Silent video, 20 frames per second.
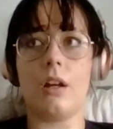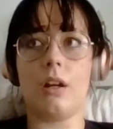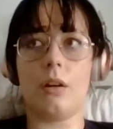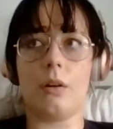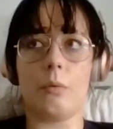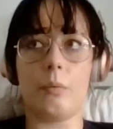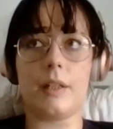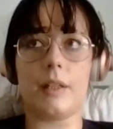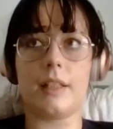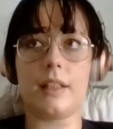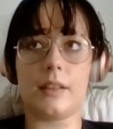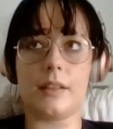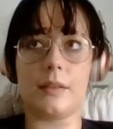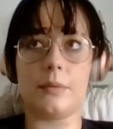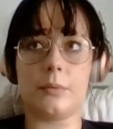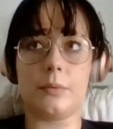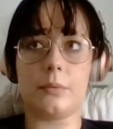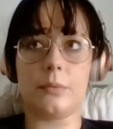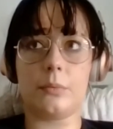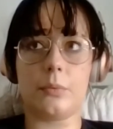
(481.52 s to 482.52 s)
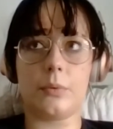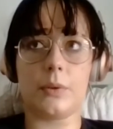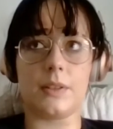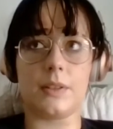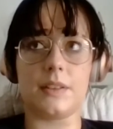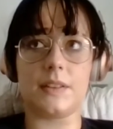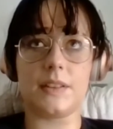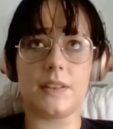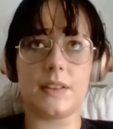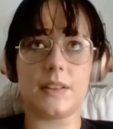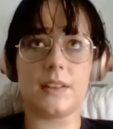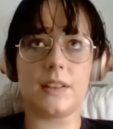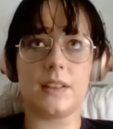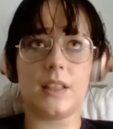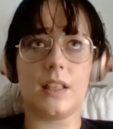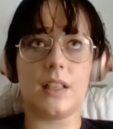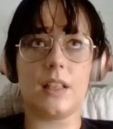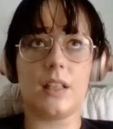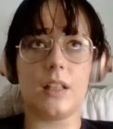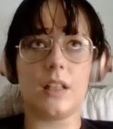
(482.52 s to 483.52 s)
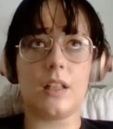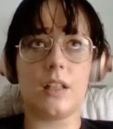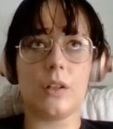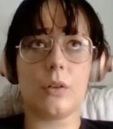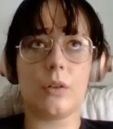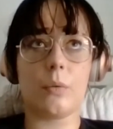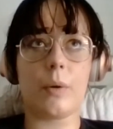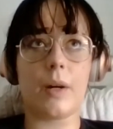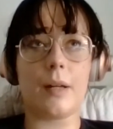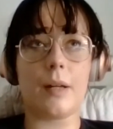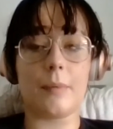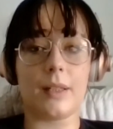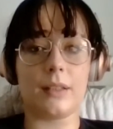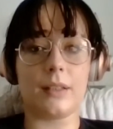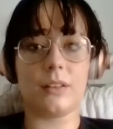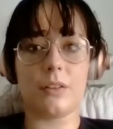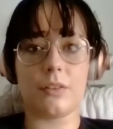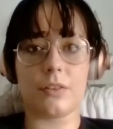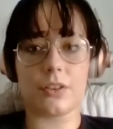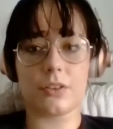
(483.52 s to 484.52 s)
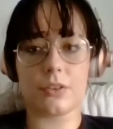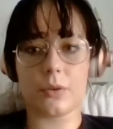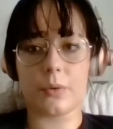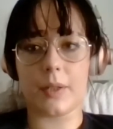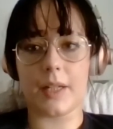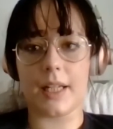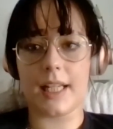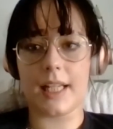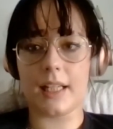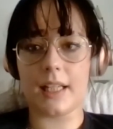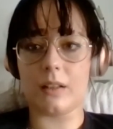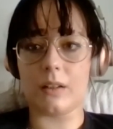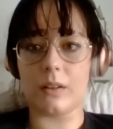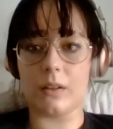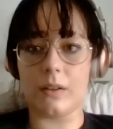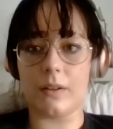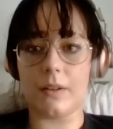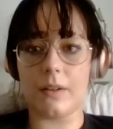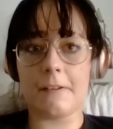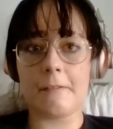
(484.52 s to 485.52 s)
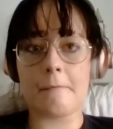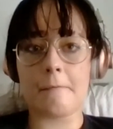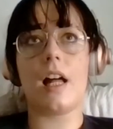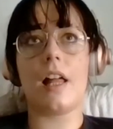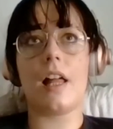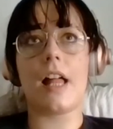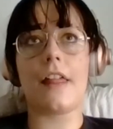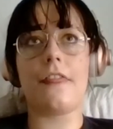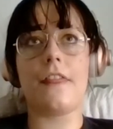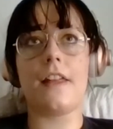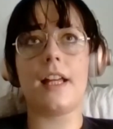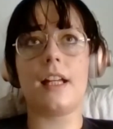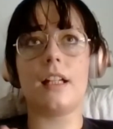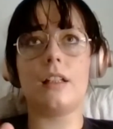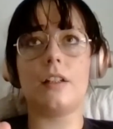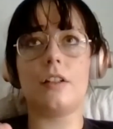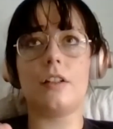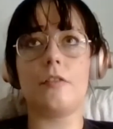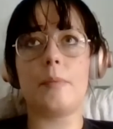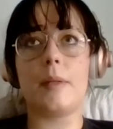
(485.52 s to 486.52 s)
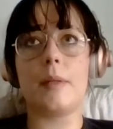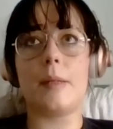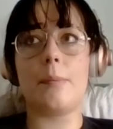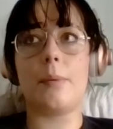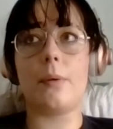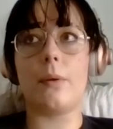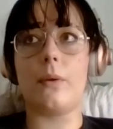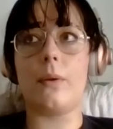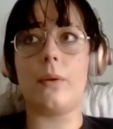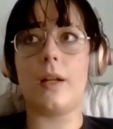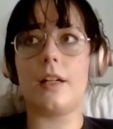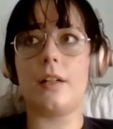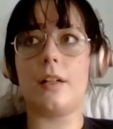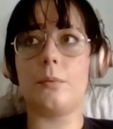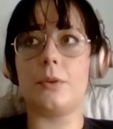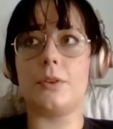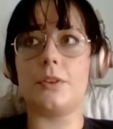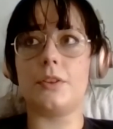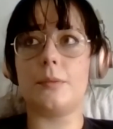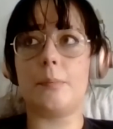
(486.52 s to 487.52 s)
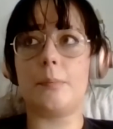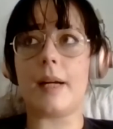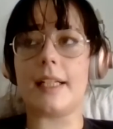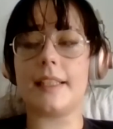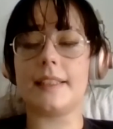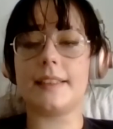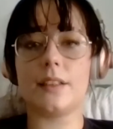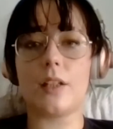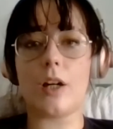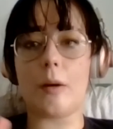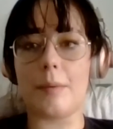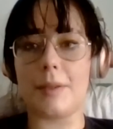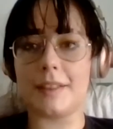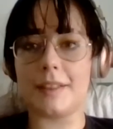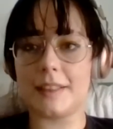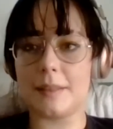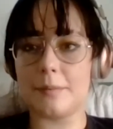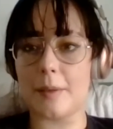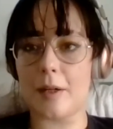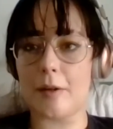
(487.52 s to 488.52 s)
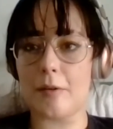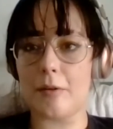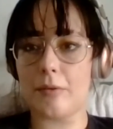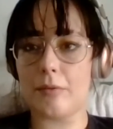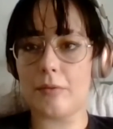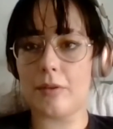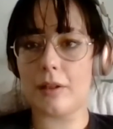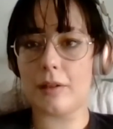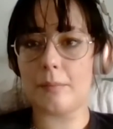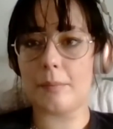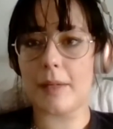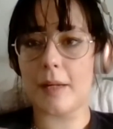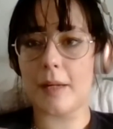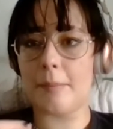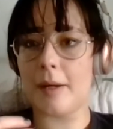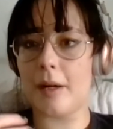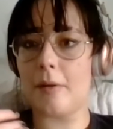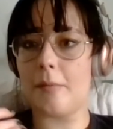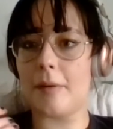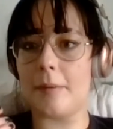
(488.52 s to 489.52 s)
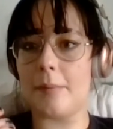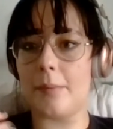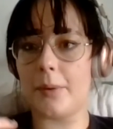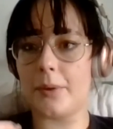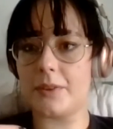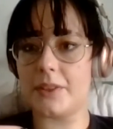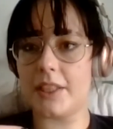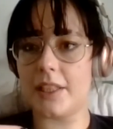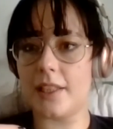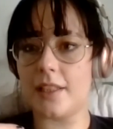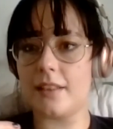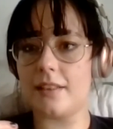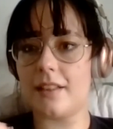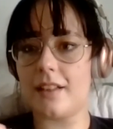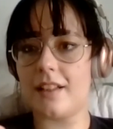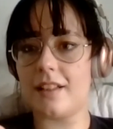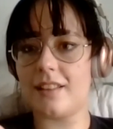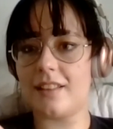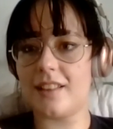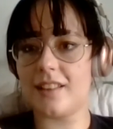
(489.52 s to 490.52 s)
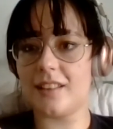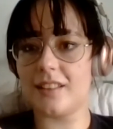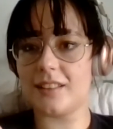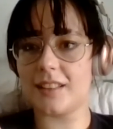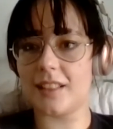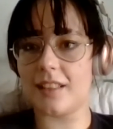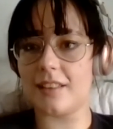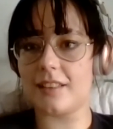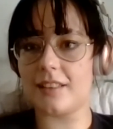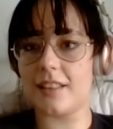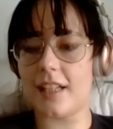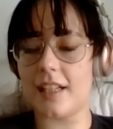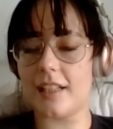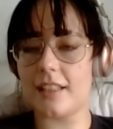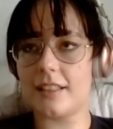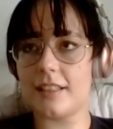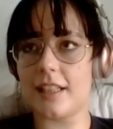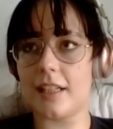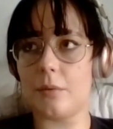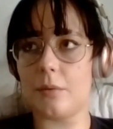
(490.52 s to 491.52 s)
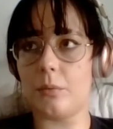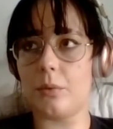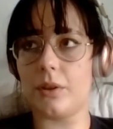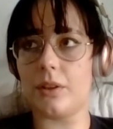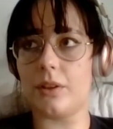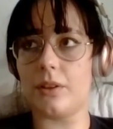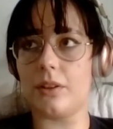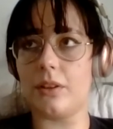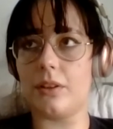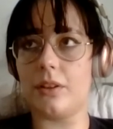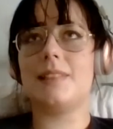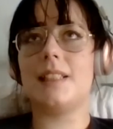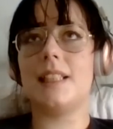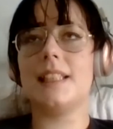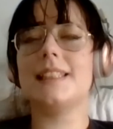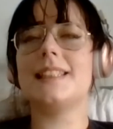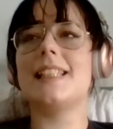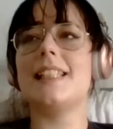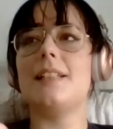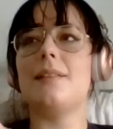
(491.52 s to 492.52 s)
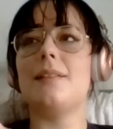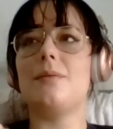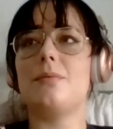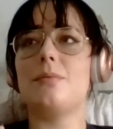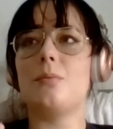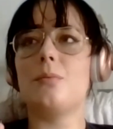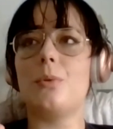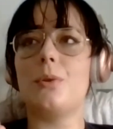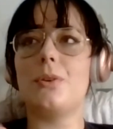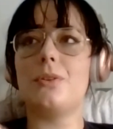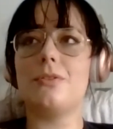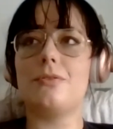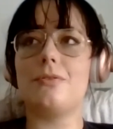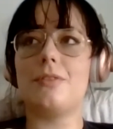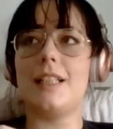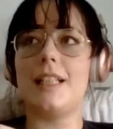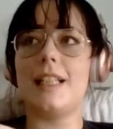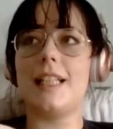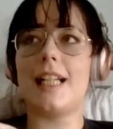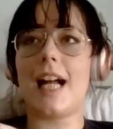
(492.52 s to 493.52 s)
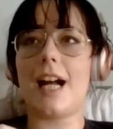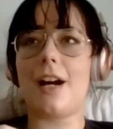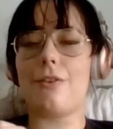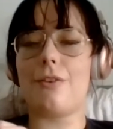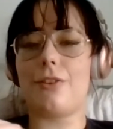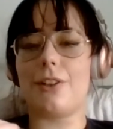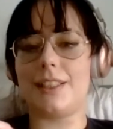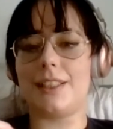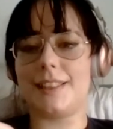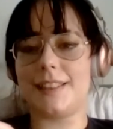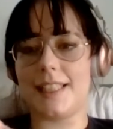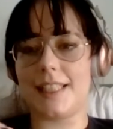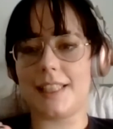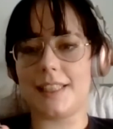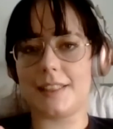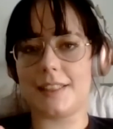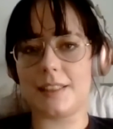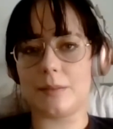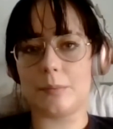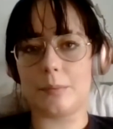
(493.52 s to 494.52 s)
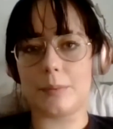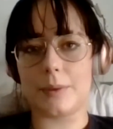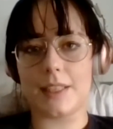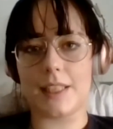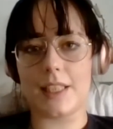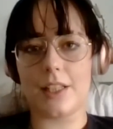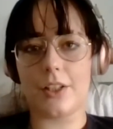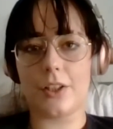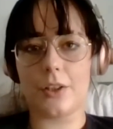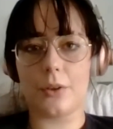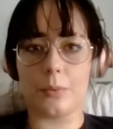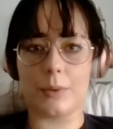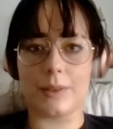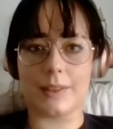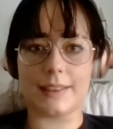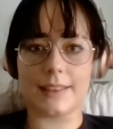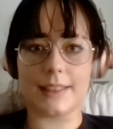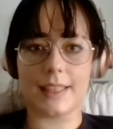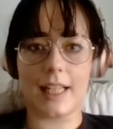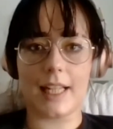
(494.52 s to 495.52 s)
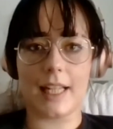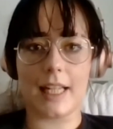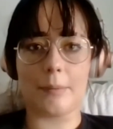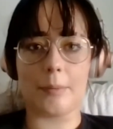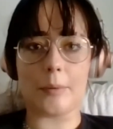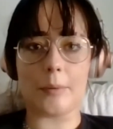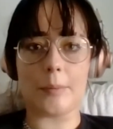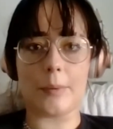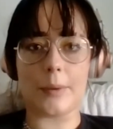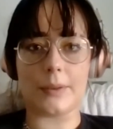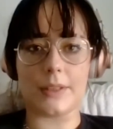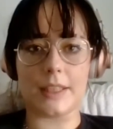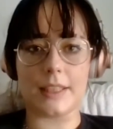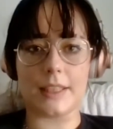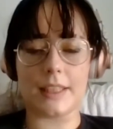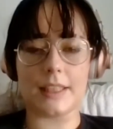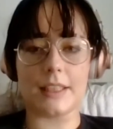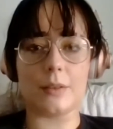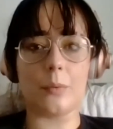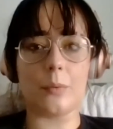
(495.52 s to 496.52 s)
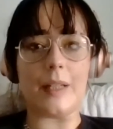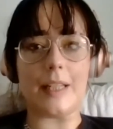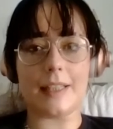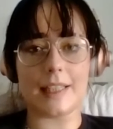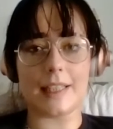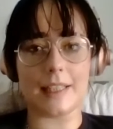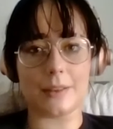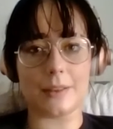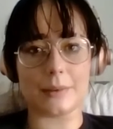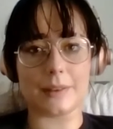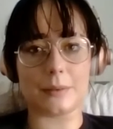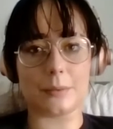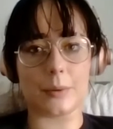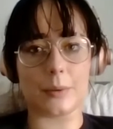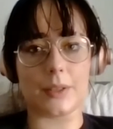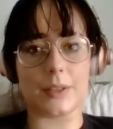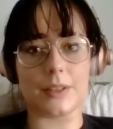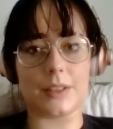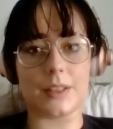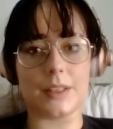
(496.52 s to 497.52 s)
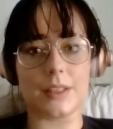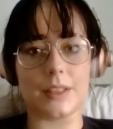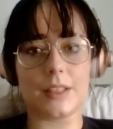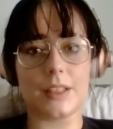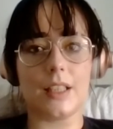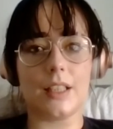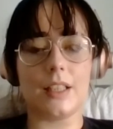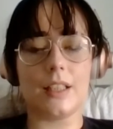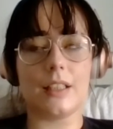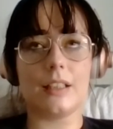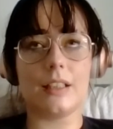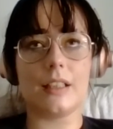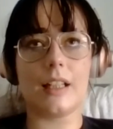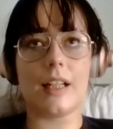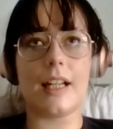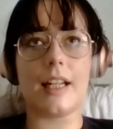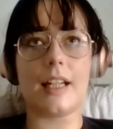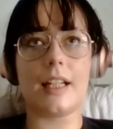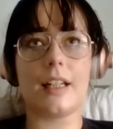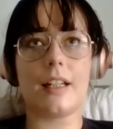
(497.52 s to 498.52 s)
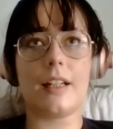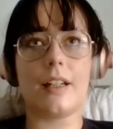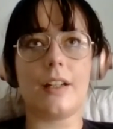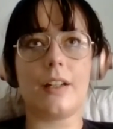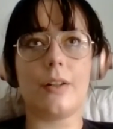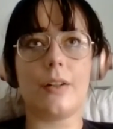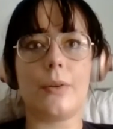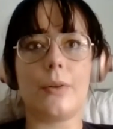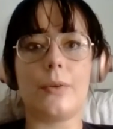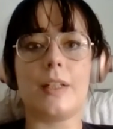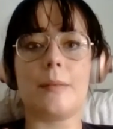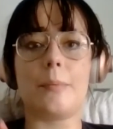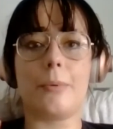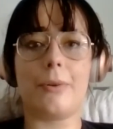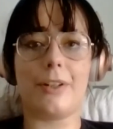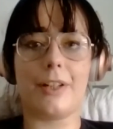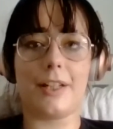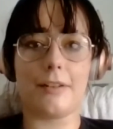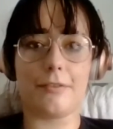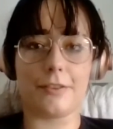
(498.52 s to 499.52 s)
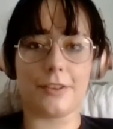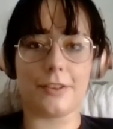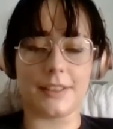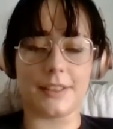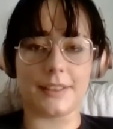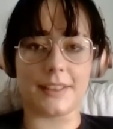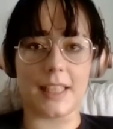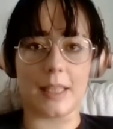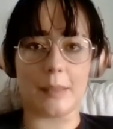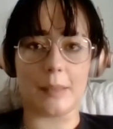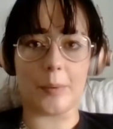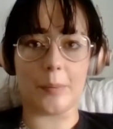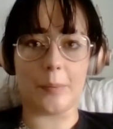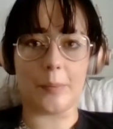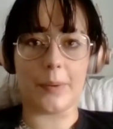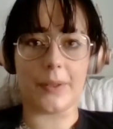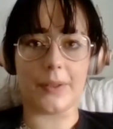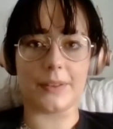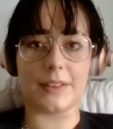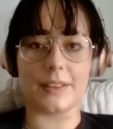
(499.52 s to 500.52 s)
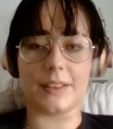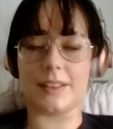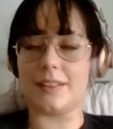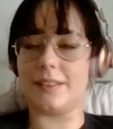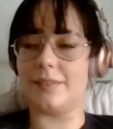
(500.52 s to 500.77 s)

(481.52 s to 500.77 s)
when I was quite malnourished, quite ill, I think a lot of people would pass comments about my body and things like that, that were things that you wouldn't really outright say to somebody who was able-bodied, in the way that it was worded. Like, "Oh, you're pretty for a disabled person."